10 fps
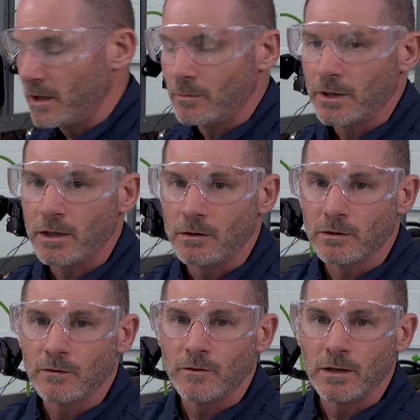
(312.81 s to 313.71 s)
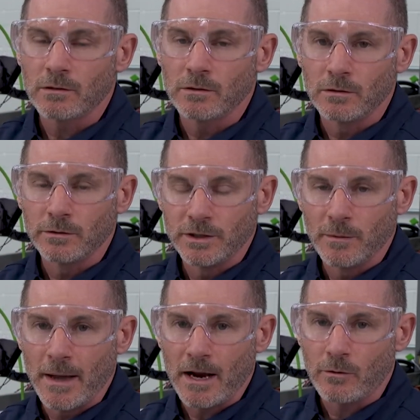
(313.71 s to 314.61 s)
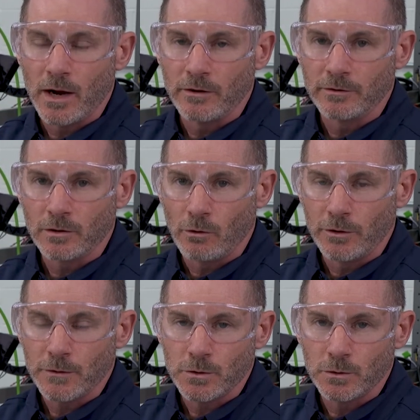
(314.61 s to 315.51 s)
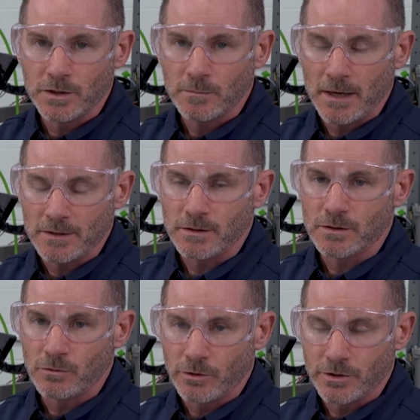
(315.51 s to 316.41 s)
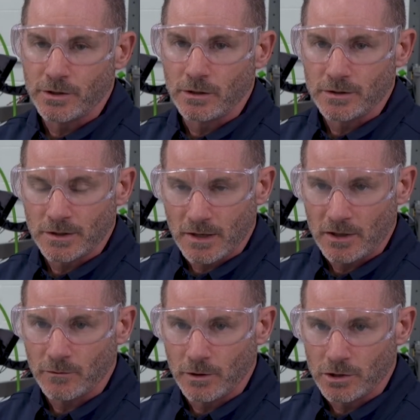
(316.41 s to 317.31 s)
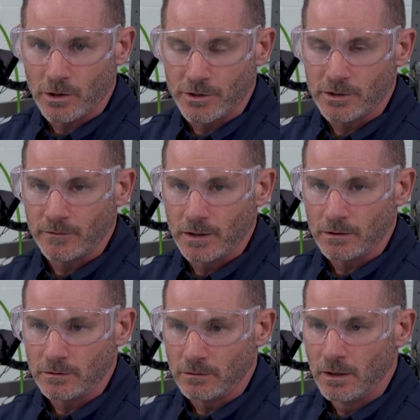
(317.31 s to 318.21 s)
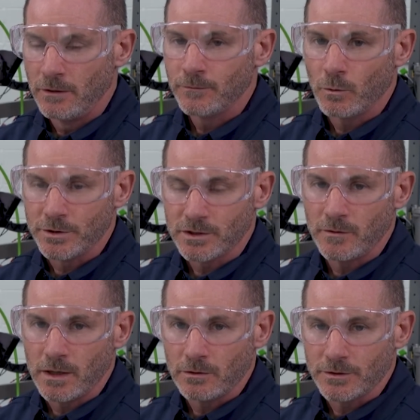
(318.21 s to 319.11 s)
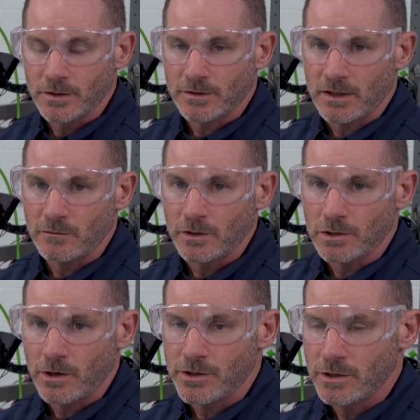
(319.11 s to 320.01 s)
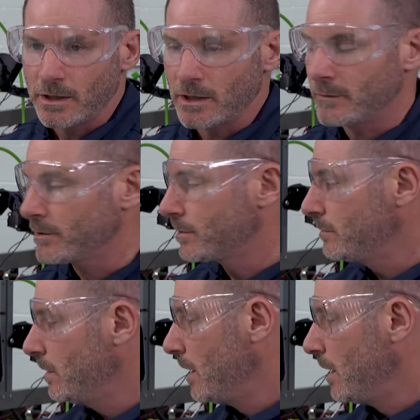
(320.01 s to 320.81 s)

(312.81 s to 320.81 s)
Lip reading: able to hear the vehicle in the background going through its paces in order to successfully charge the vehicle. Once the vehicle is successfully charging on level 2,